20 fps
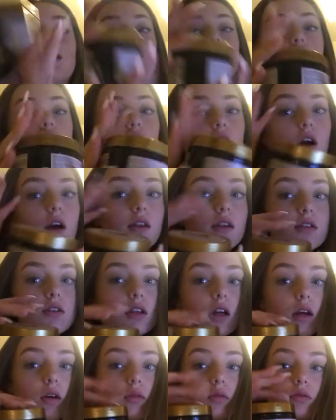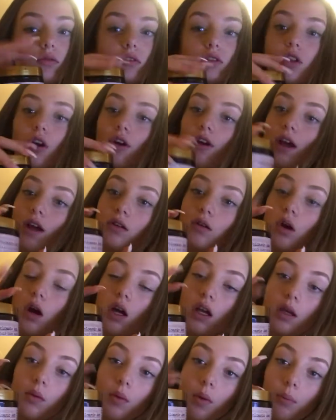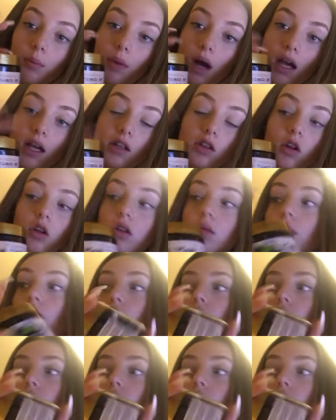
to try this out. Sorry, I know I keep on banging on about